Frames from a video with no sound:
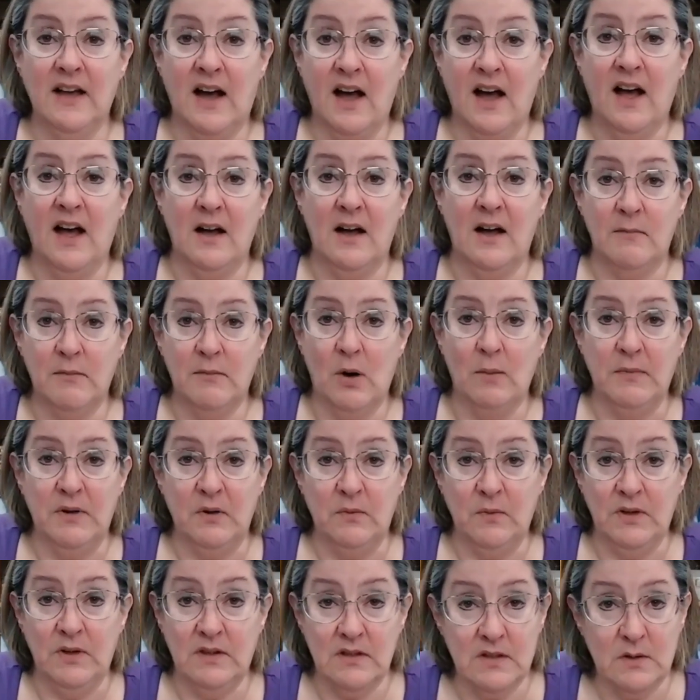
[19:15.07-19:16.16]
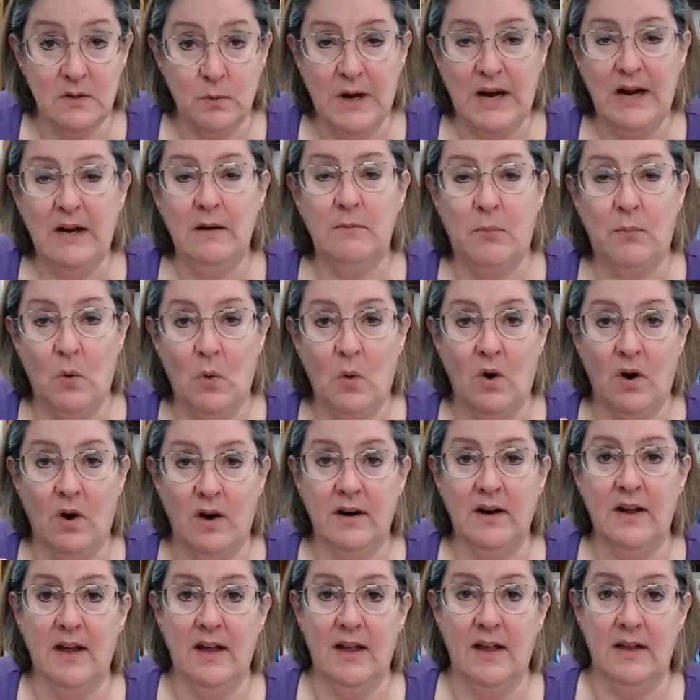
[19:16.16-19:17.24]
aha moment with the suede
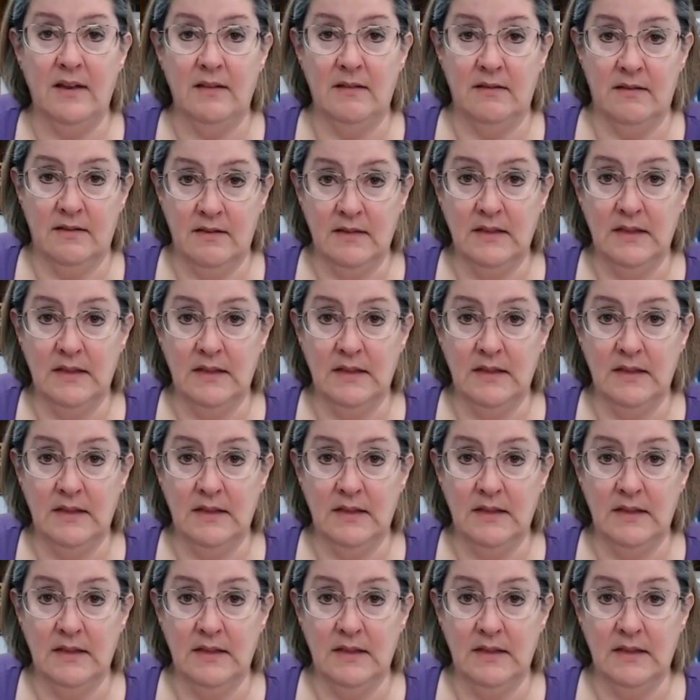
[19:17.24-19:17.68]
board and